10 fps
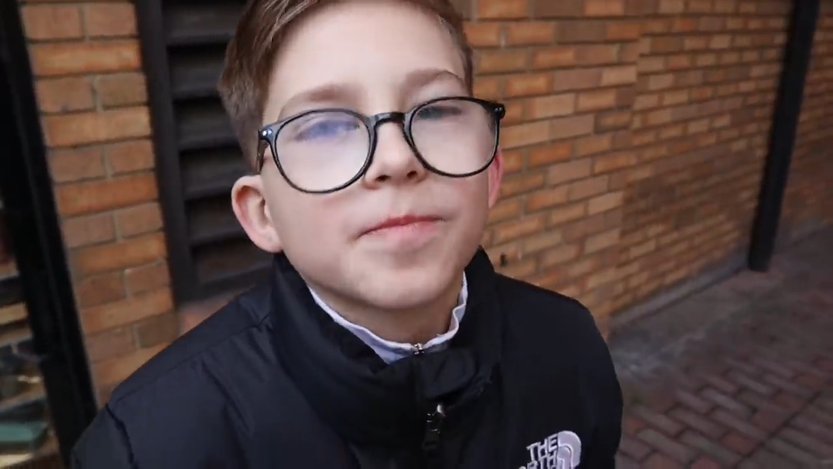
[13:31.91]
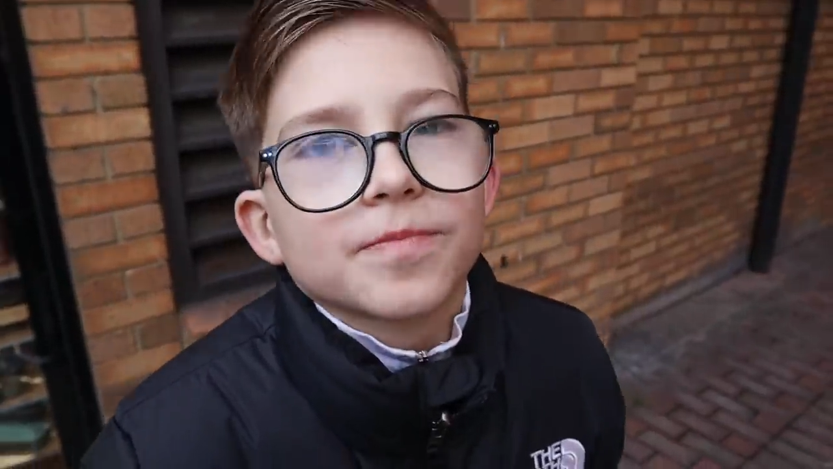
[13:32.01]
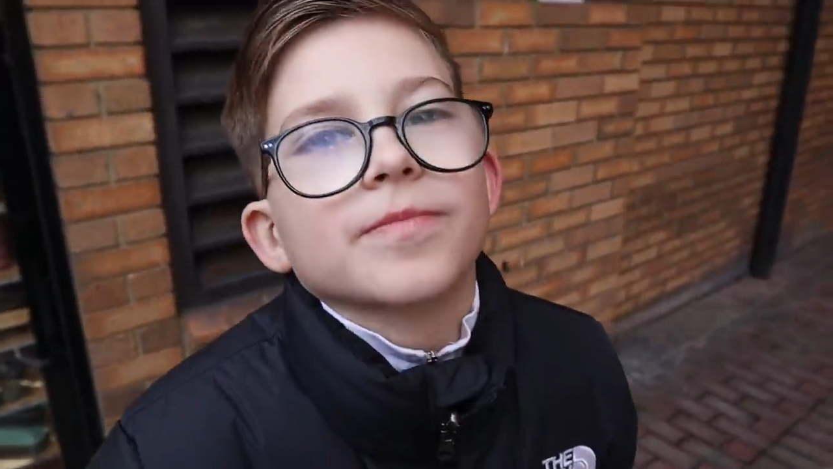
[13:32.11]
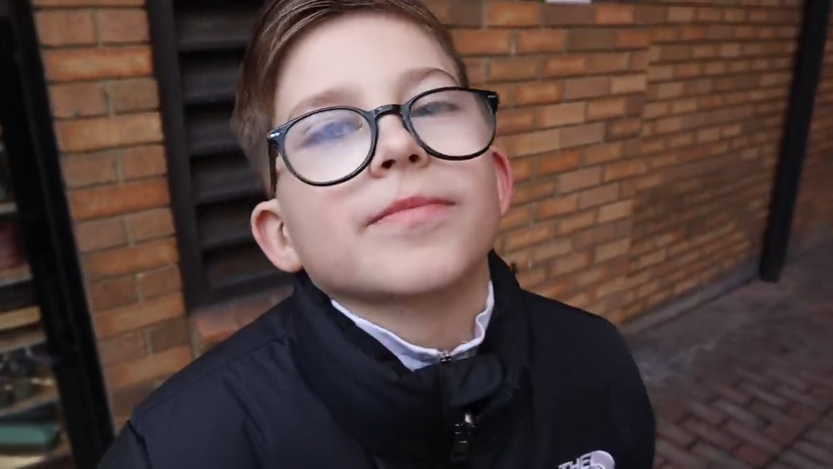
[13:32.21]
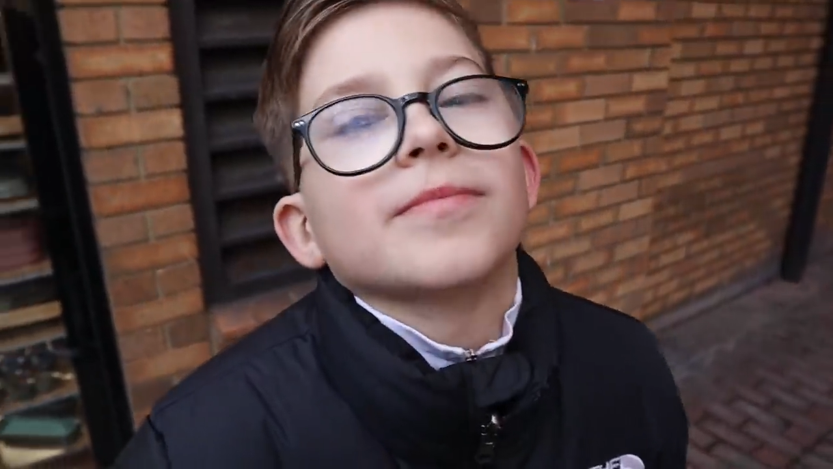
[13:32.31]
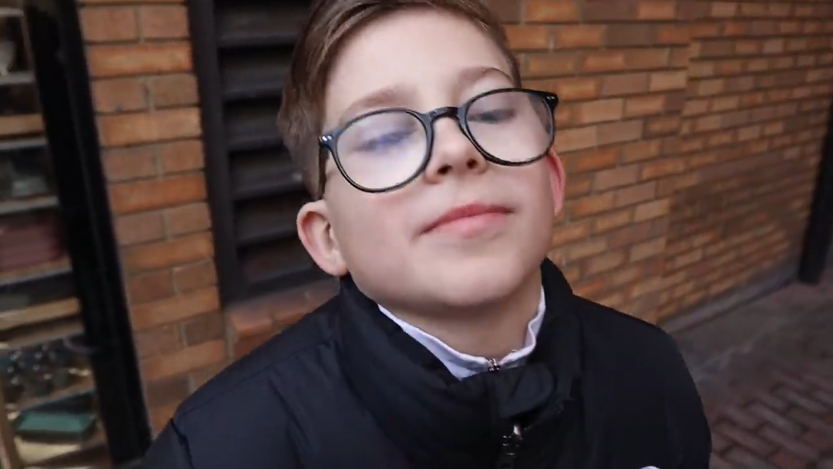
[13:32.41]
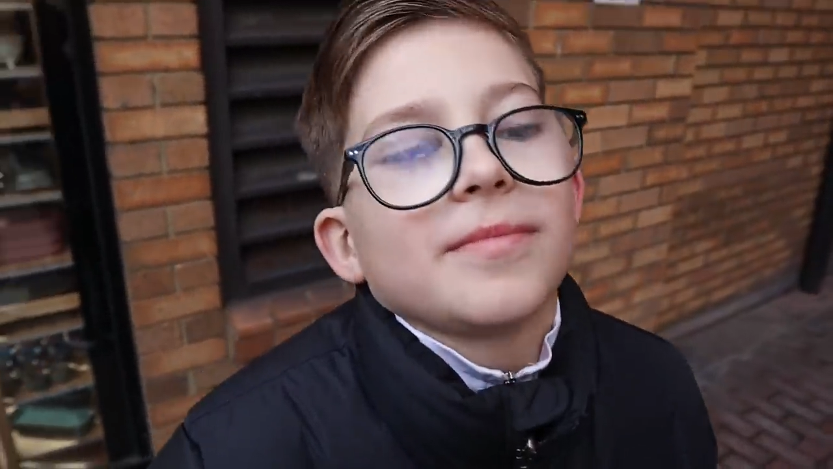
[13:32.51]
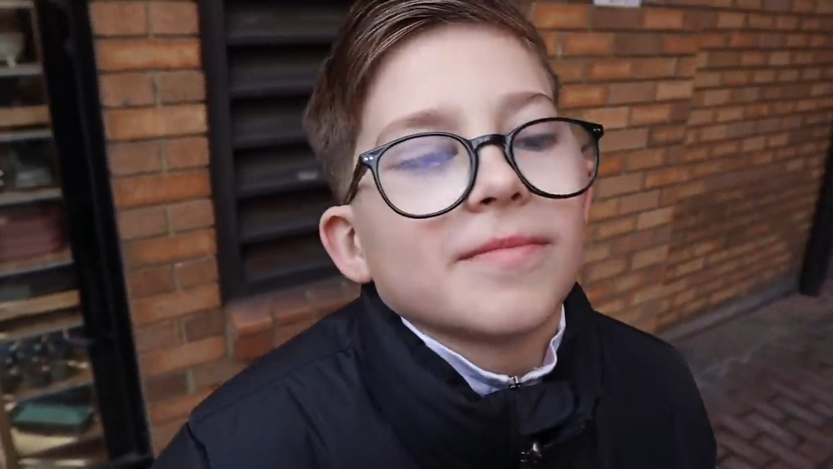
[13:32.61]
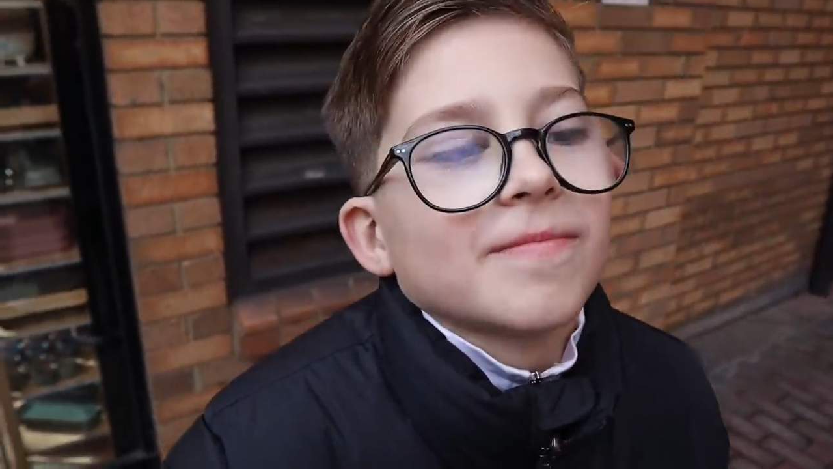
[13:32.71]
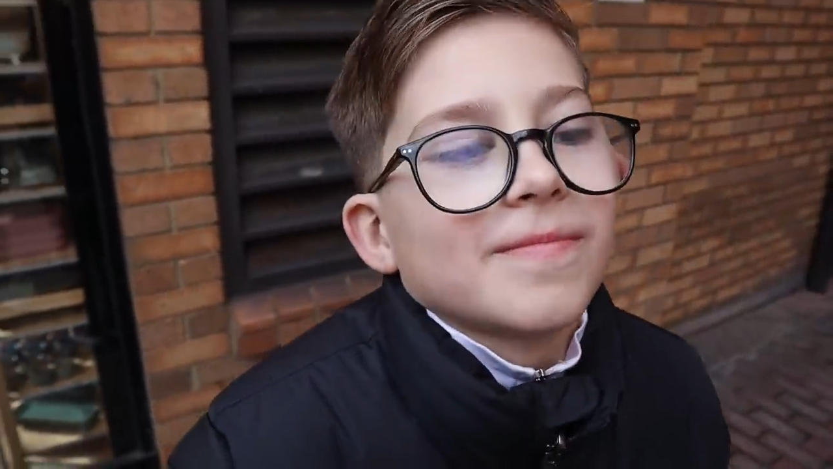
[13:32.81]
I don't even think
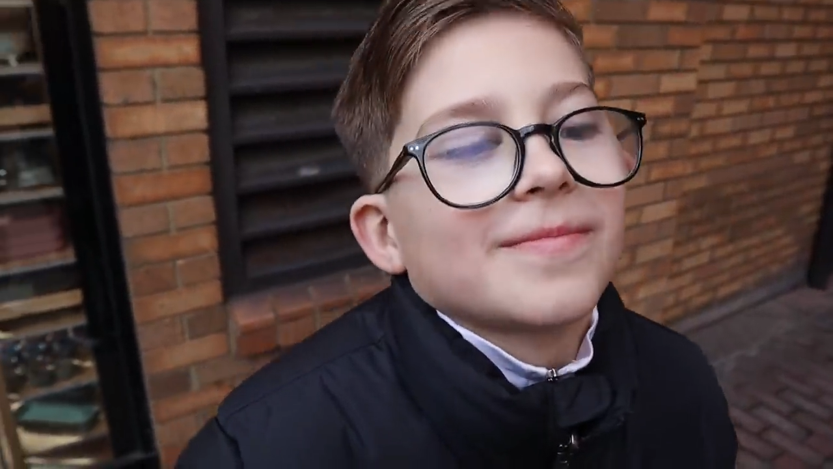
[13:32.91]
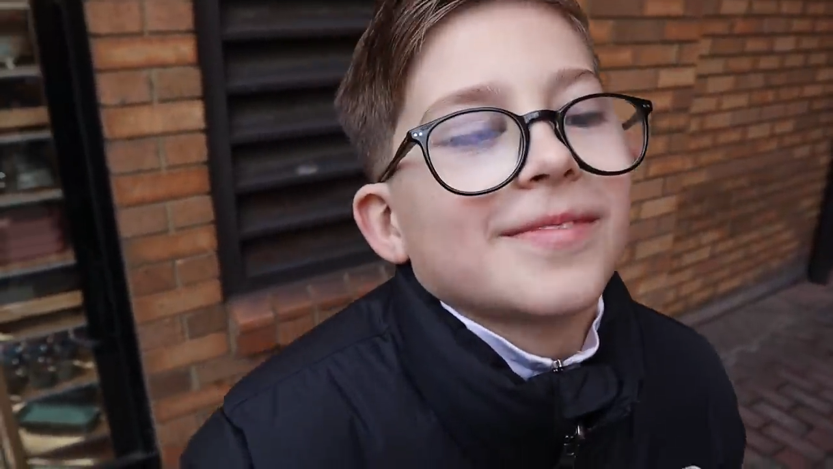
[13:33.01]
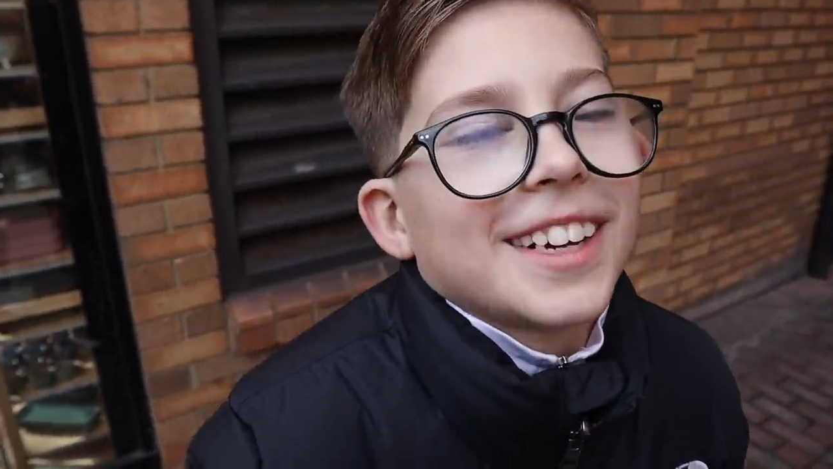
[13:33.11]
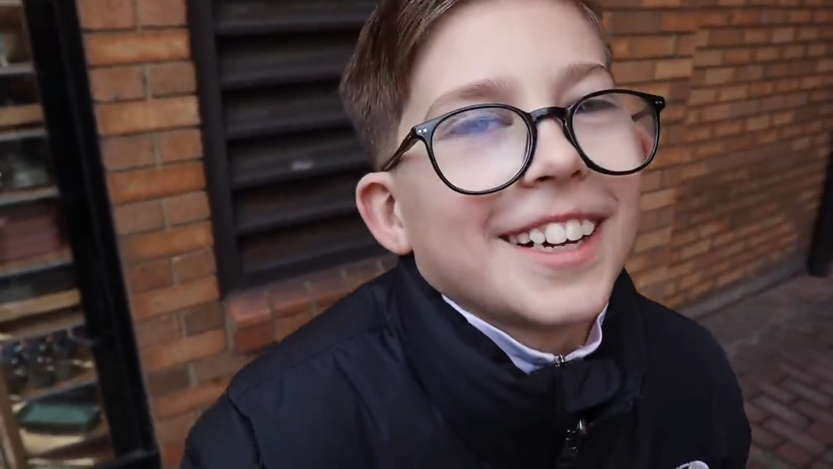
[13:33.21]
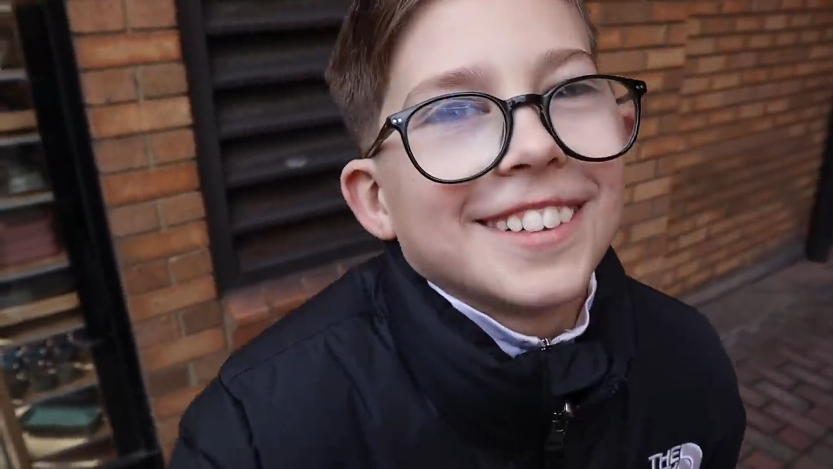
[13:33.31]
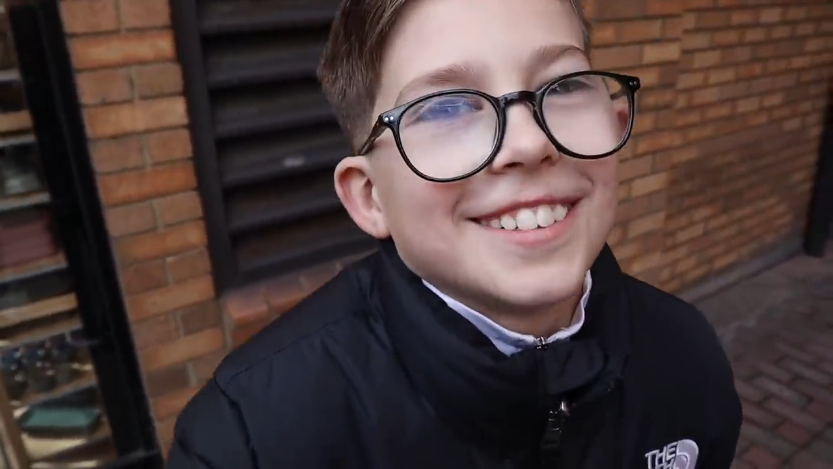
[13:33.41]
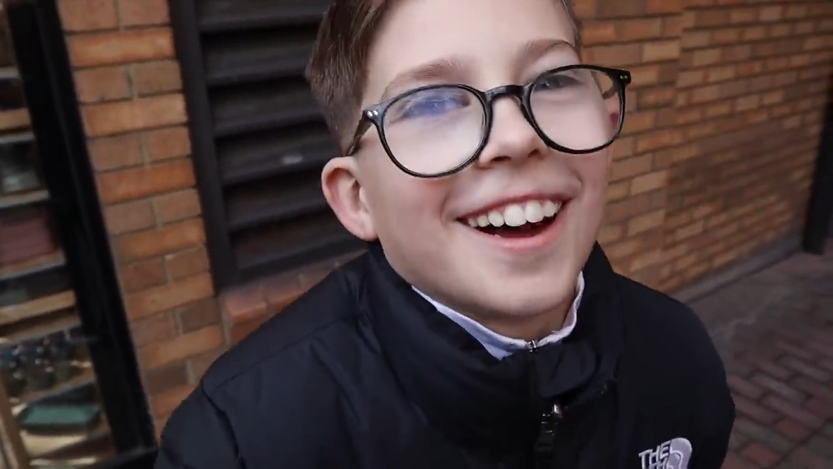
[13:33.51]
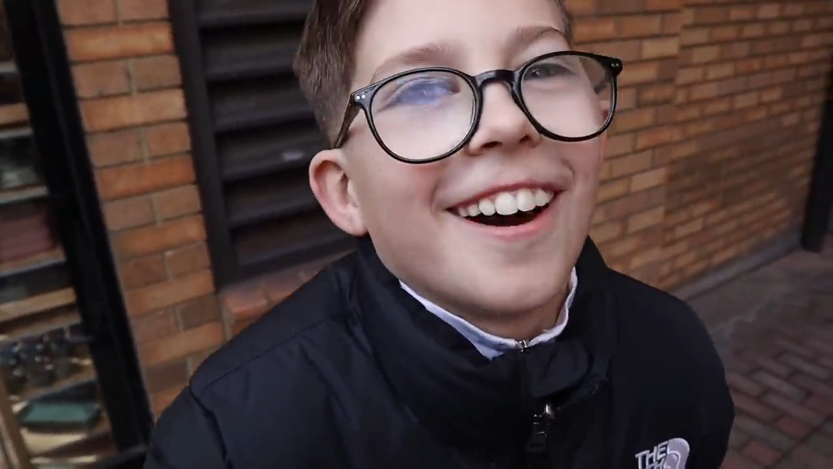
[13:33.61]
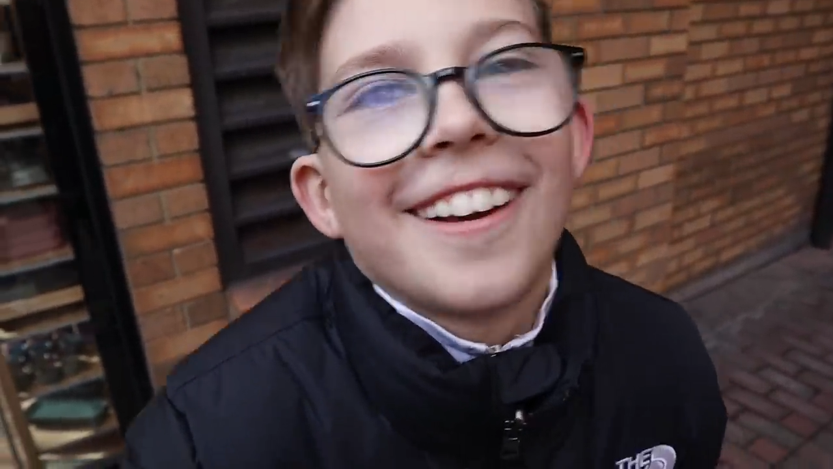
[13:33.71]
there is anything in this world